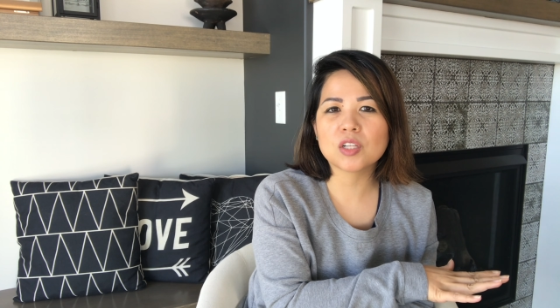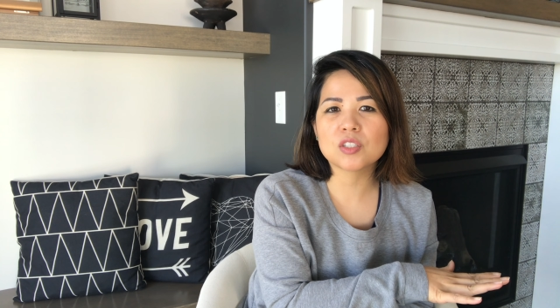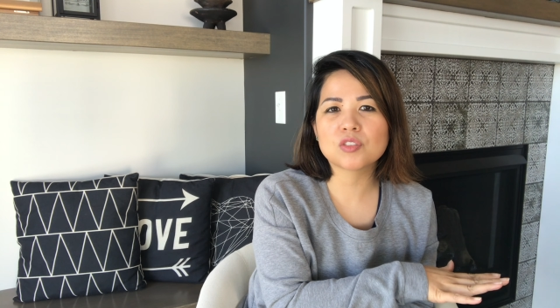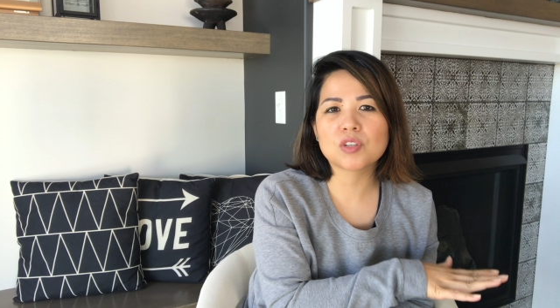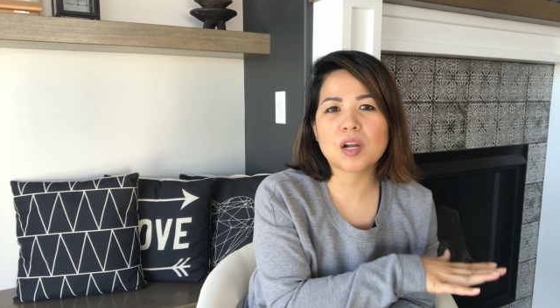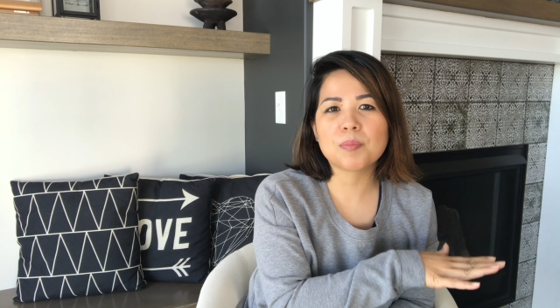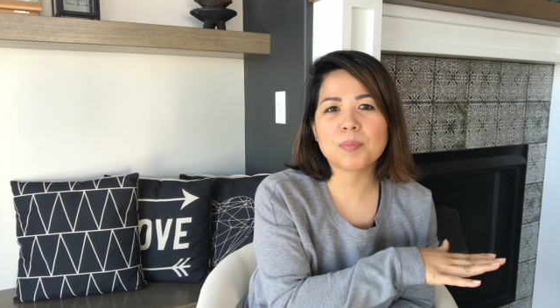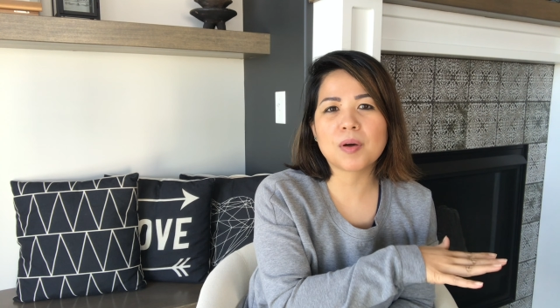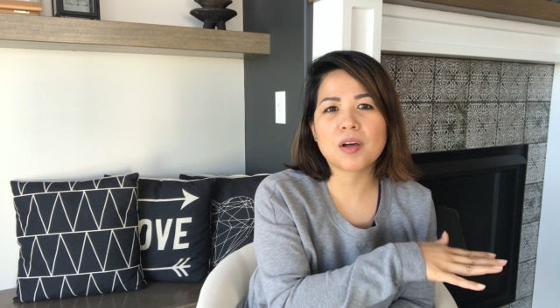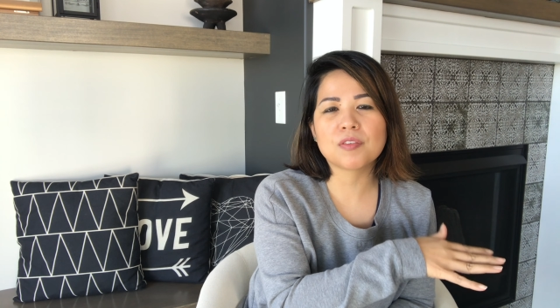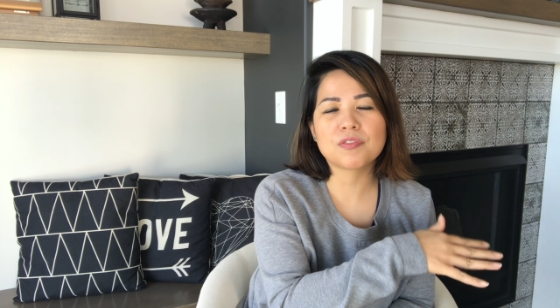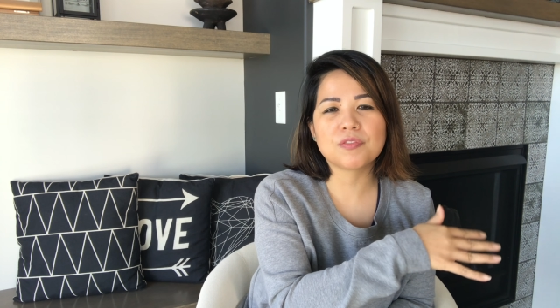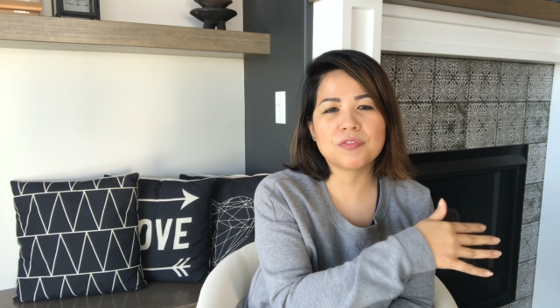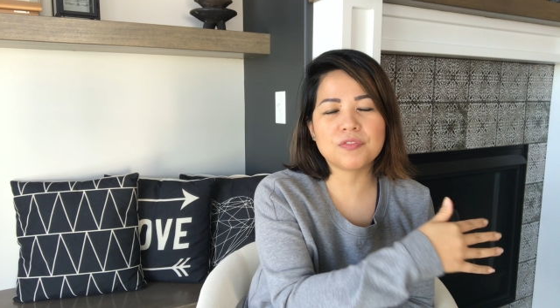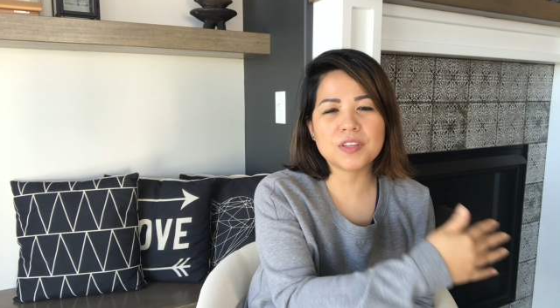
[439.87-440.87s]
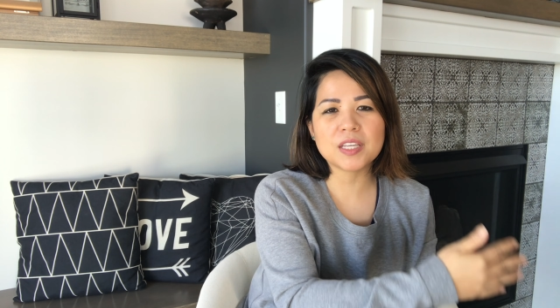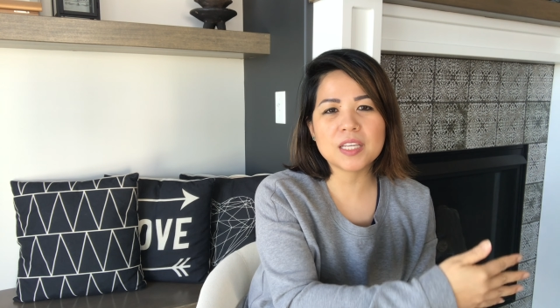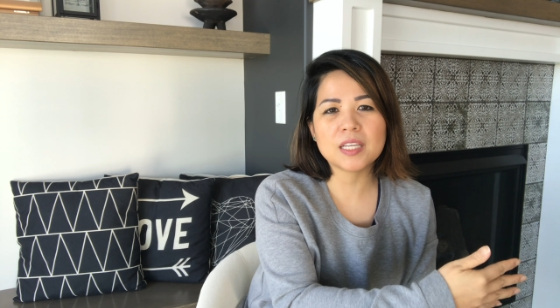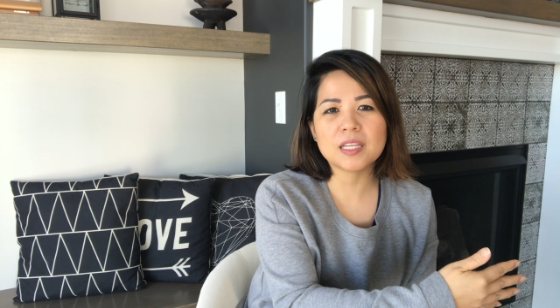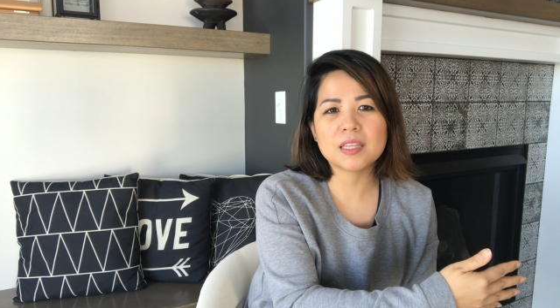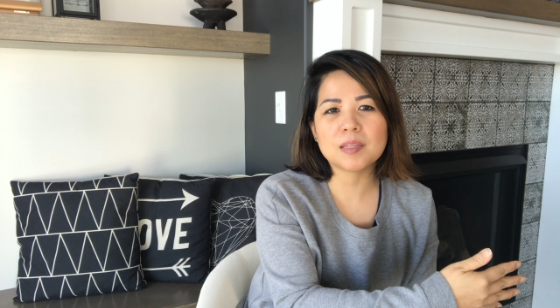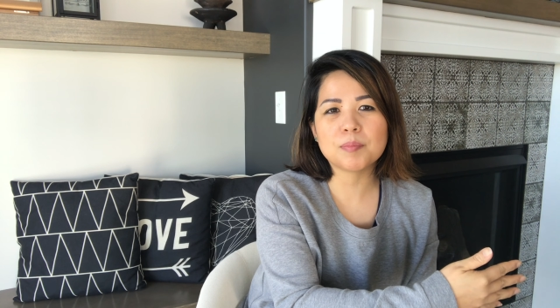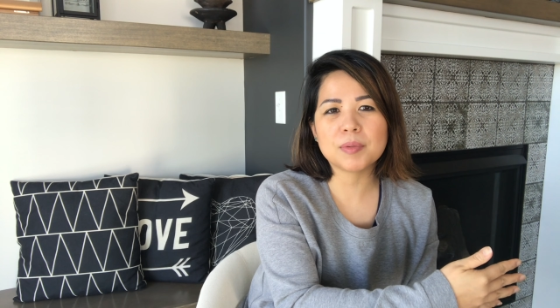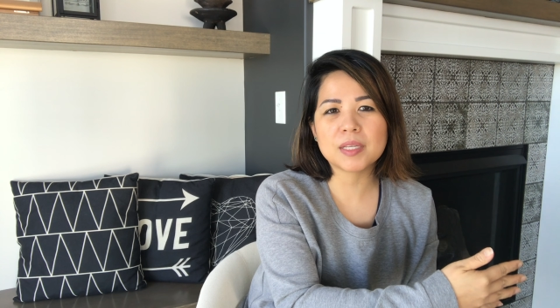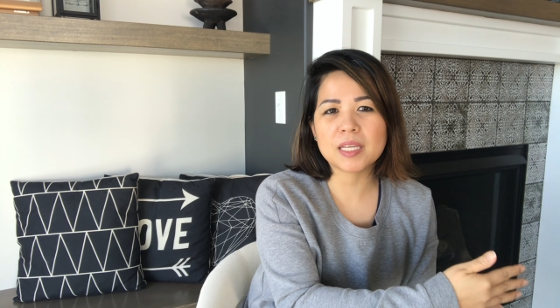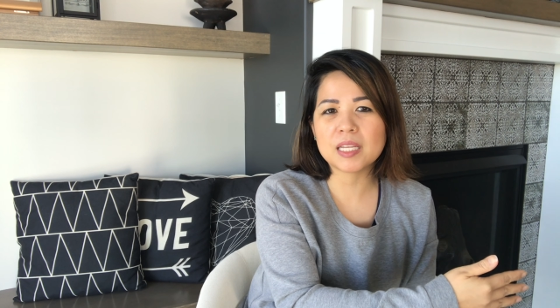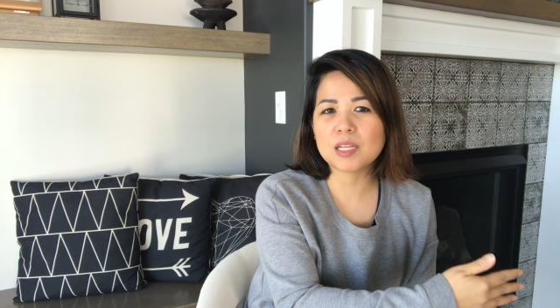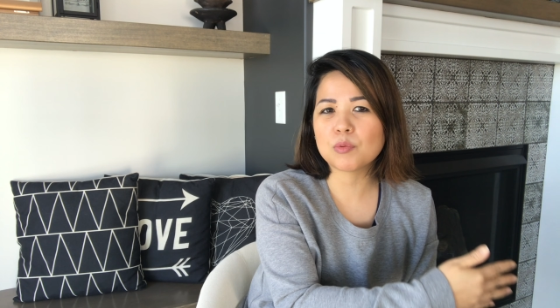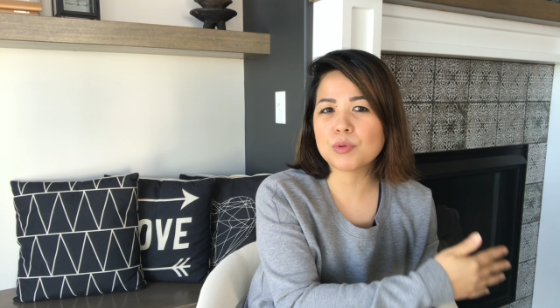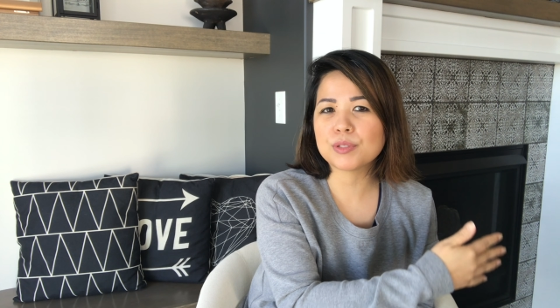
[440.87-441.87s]
drop off fee in the
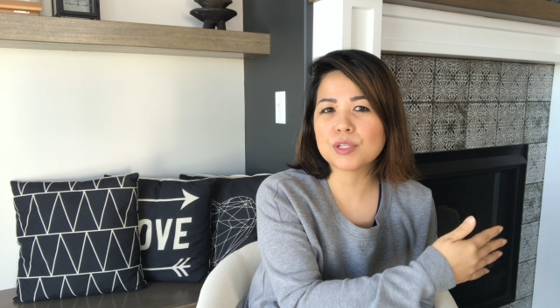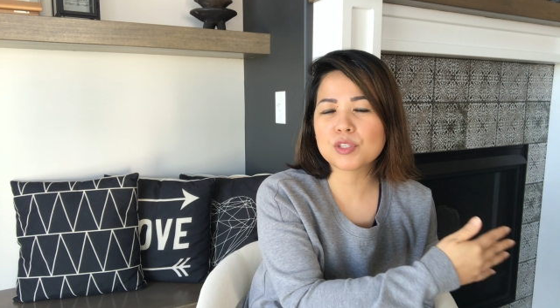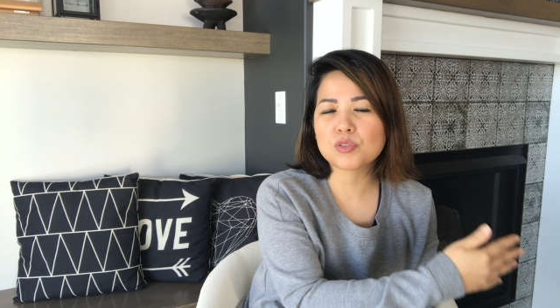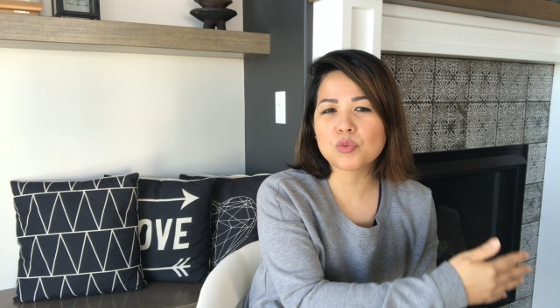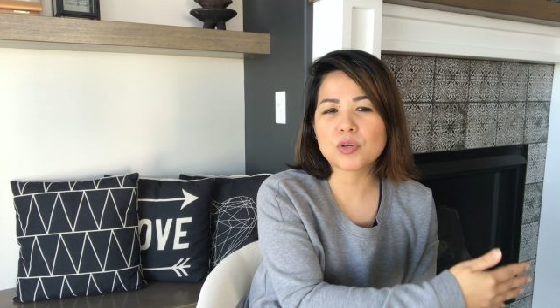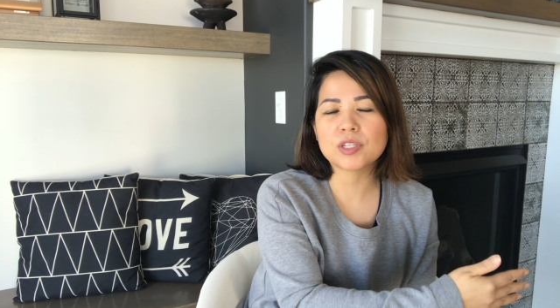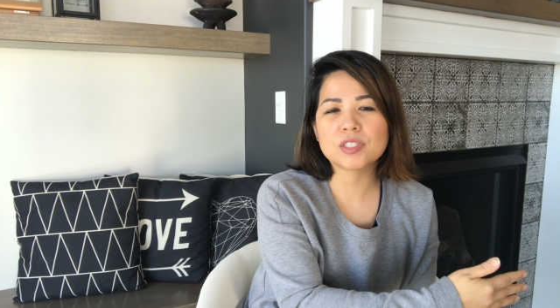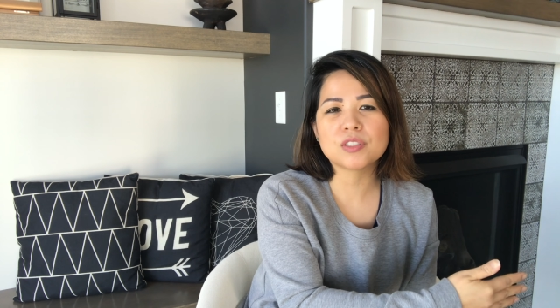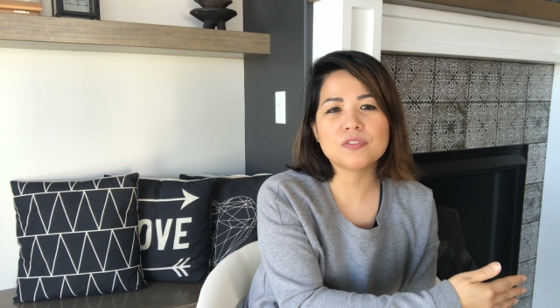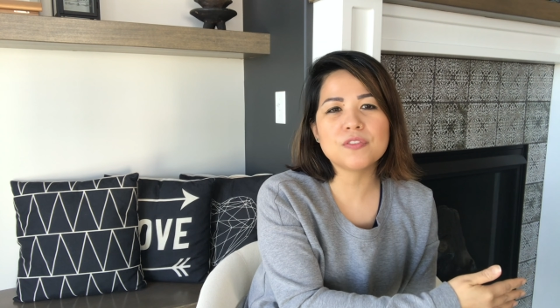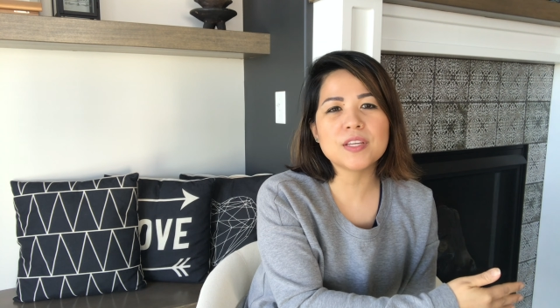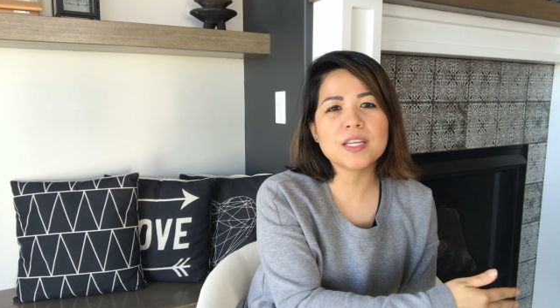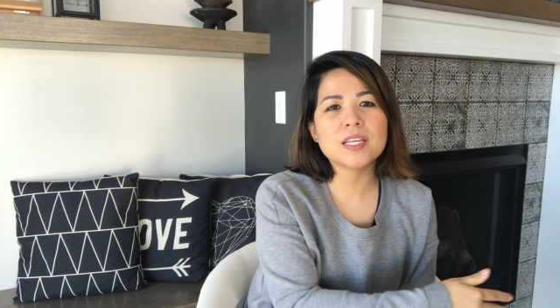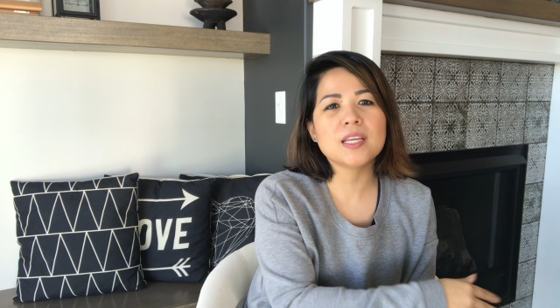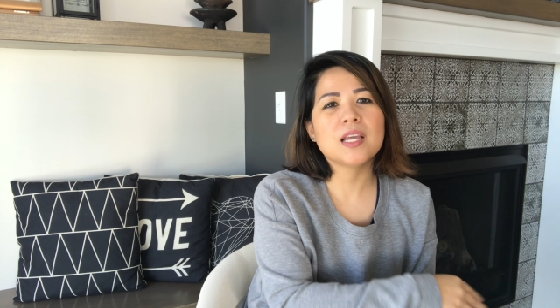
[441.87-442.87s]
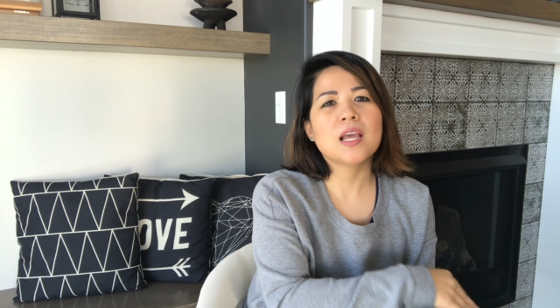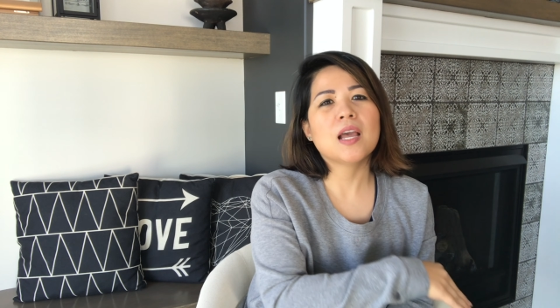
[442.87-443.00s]
beginning with the storage fee